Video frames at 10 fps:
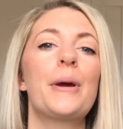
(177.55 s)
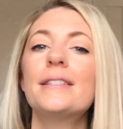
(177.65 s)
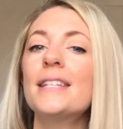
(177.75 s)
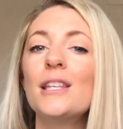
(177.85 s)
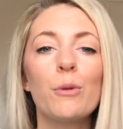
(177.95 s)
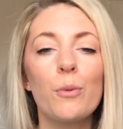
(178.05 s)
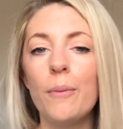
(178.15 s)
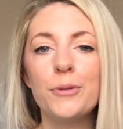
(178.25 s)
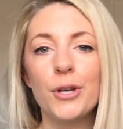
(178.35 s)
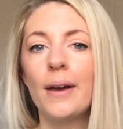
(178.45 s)
continue with what
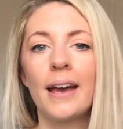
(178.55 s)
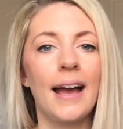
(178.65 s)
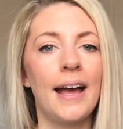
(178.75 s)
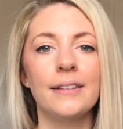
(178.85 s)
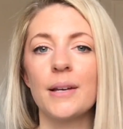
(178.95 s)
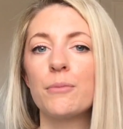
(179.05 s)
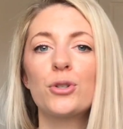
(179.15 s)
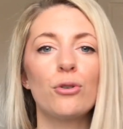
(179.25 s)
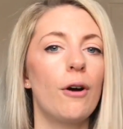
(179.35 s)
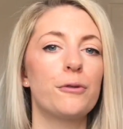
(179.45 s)
I'm doing, and I'm
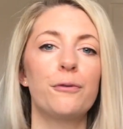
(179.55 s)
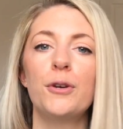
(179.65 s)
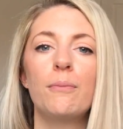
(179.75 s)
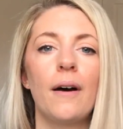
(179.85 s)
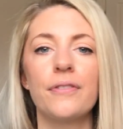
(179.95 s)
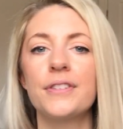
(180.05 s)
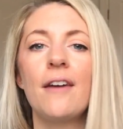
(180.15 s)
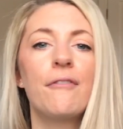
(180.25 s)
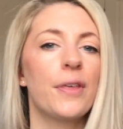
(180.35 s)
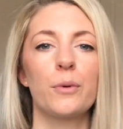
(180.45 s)
sure after a few months,
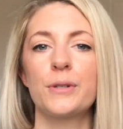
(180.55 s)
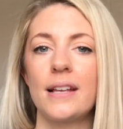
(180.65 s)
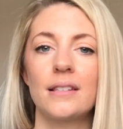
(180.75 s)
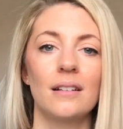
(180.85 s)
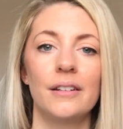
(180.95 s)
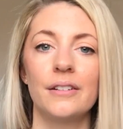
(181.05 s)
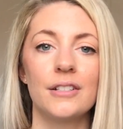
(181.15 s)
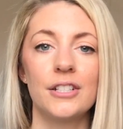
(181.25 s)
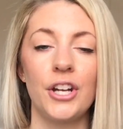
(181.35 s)
everything will settle and,